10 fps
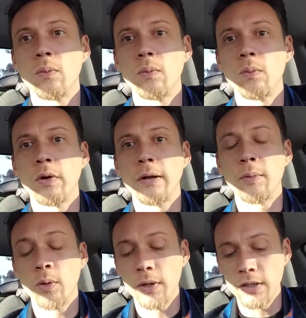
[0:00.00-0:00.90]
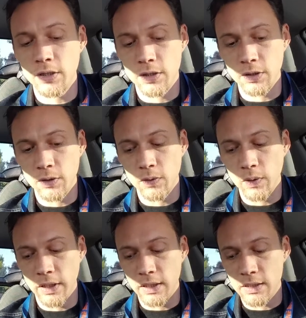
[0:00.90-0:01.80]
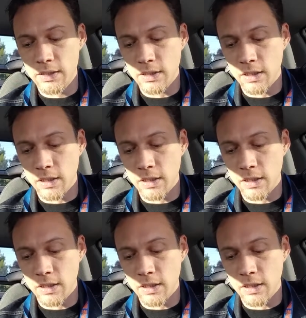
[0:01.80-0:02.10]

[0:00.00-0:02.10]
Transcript: What I'm going to do is,